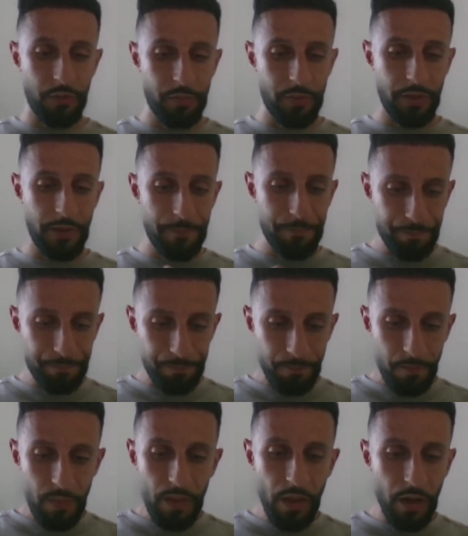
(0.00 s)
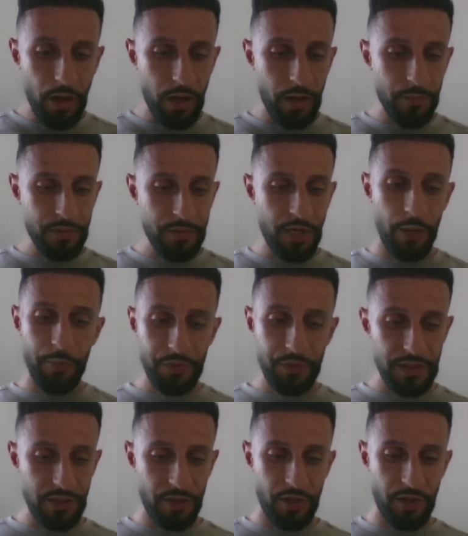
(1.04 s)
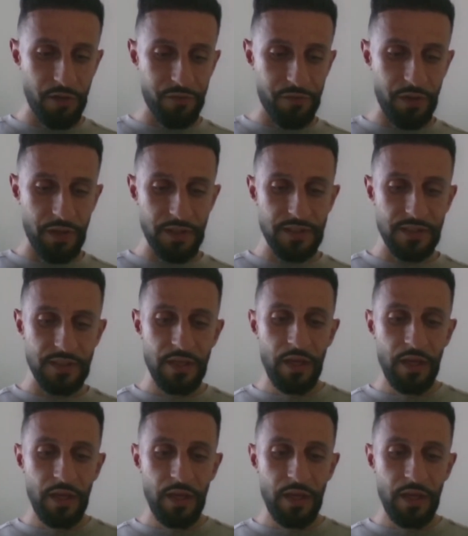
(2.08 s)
But couple things on offense.